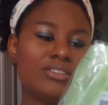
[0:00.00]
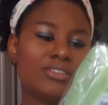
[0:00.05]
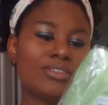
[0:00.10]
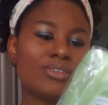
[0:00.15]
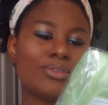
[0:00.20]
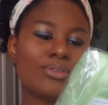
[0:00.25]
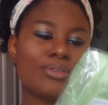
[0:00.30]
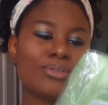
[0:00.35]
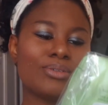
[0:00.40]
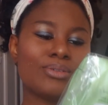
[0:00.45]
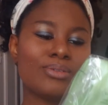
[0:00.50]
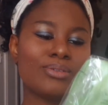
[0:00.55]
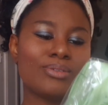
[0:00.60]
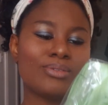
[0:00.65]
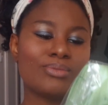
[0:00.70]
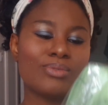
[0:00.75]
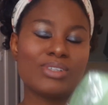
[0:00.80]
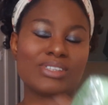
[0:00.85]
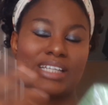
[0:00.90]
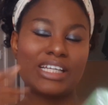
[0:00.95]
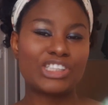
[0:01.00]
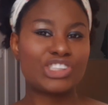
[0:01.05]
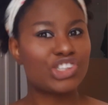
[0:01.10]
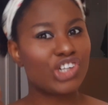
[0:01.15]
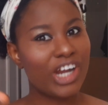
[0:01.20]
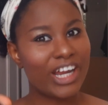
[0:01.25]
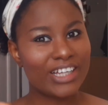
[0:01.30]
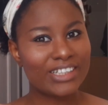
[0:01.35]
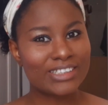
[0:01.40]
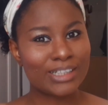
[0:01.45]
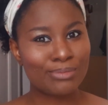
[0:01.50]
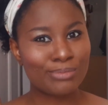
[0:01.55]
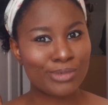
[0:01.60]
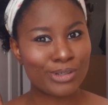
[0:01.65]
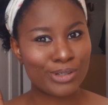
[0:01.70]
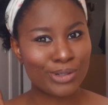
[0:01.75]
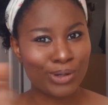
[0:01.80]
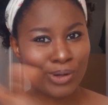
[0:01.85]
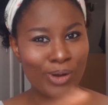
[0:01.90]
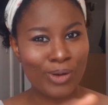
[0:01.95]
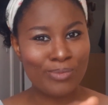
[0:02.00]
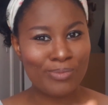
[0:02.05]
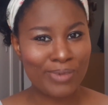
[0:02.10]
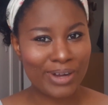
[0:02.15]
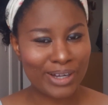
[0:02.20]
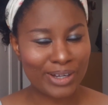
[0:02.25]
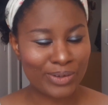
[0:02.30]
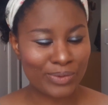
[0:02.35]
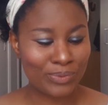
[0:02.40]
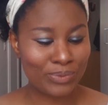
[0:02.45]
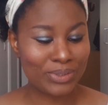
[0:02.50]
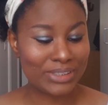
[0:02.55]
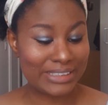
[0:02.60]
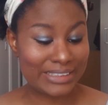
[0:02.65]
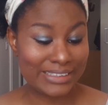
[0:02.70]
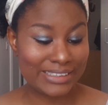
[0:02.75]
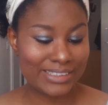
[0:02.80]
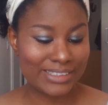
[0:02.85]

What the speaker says: So once I try it, I'm gonna come back with